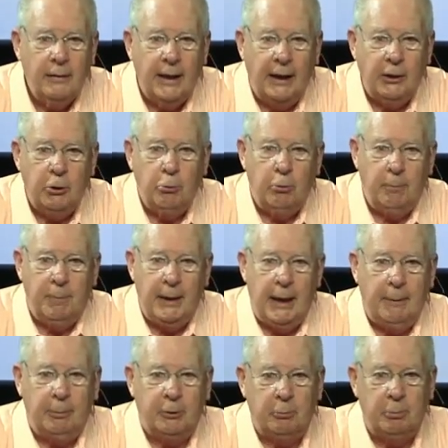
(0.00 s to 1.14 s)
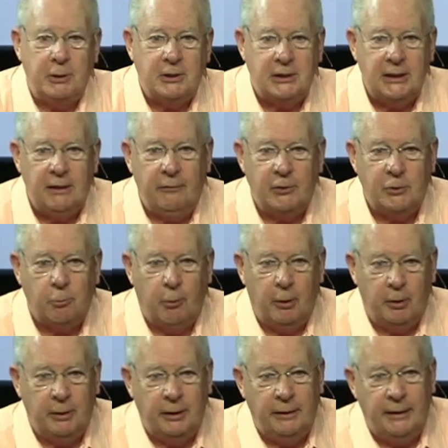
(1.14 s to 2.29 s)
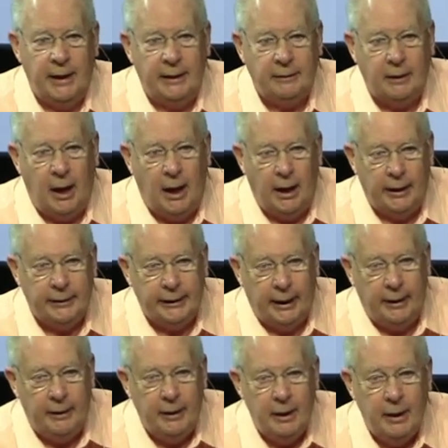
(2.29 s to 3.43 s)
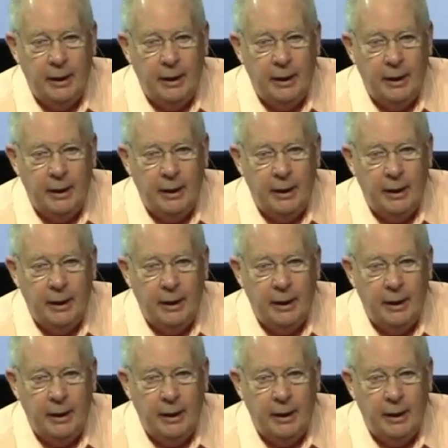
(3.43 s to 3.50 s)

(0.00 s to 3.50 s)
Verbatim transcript: that you would be able to receive His Word and that God uh,